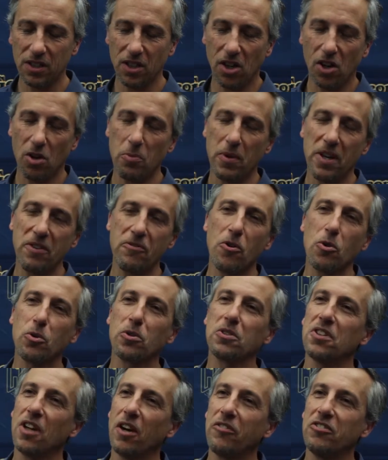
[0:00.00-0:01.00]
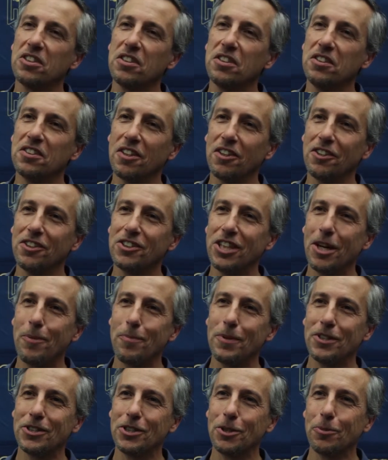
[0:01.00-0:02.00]
Our main focus obviously is on a
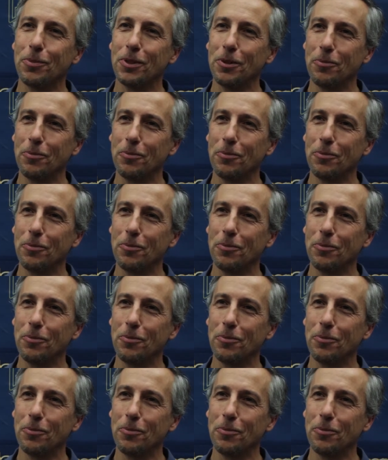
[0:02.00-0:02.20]
championship